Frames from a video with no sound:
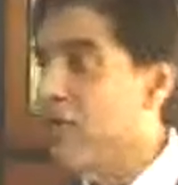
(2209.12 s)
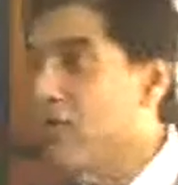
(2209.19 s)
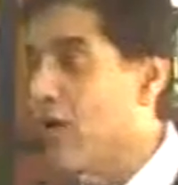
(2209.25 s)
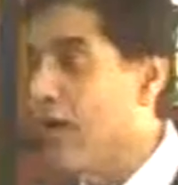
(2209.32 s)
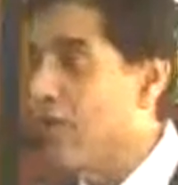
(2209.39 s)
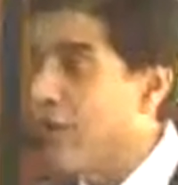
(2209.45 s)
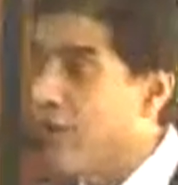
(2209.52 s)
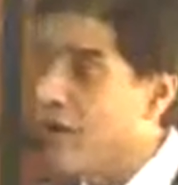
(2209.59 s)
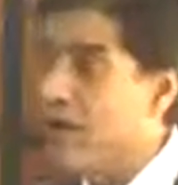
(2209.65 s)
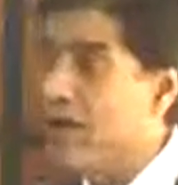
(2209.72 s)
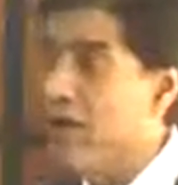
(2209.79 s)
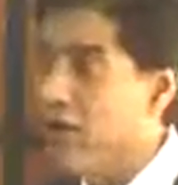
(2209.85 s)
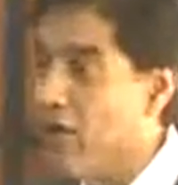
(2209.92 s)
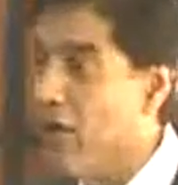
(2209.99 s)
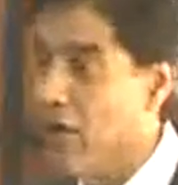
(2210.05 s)
it because they
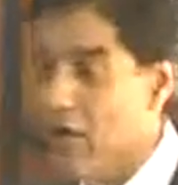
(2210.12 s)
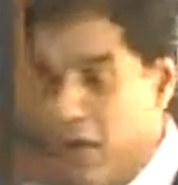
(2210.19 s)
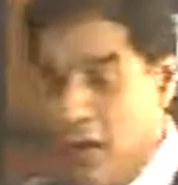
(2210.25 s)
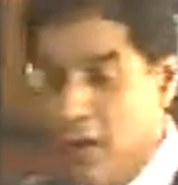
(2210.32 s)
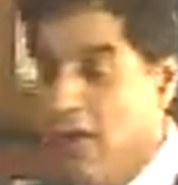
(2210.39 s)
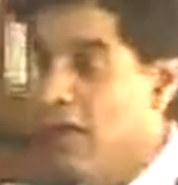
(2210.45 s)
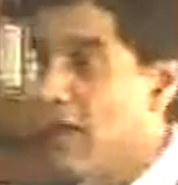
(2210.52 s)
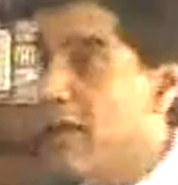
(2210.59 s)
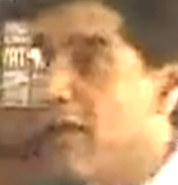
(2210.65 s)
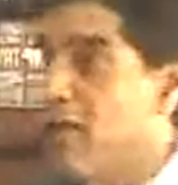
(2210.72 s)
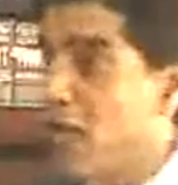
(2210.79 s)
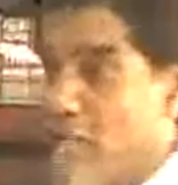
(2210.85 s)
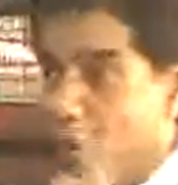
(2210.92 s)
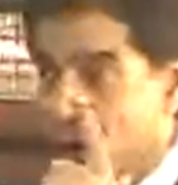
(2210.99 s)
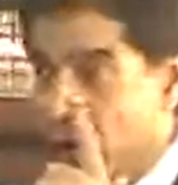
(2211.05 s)
know they don't
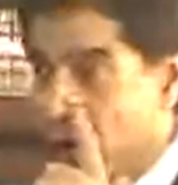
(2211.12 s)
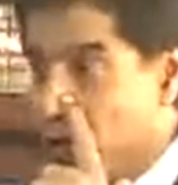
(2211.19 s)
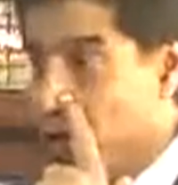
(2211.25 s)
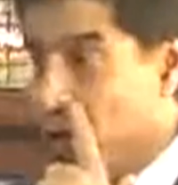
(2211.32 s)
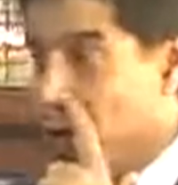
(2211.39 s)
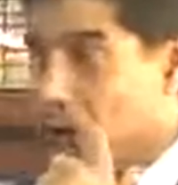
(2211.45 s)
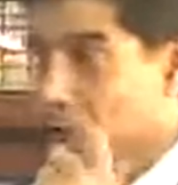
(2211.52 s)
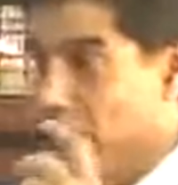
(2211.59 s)
want you to